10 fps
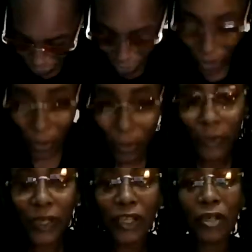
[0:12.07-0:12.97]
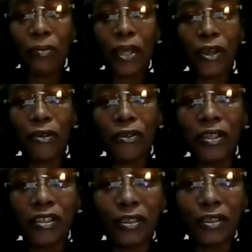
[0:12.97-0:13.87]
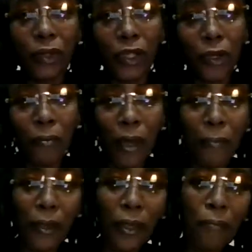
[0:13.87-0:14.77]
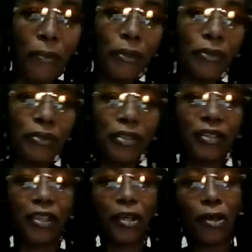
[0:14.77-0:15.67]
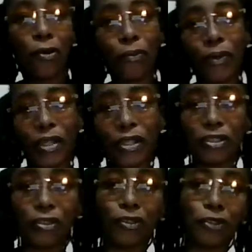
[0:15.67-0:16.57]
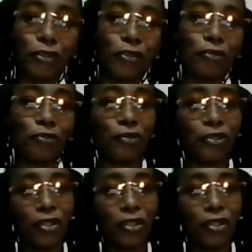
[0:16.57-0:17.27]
What up, Aries? What up, my pet milks? What it do, though?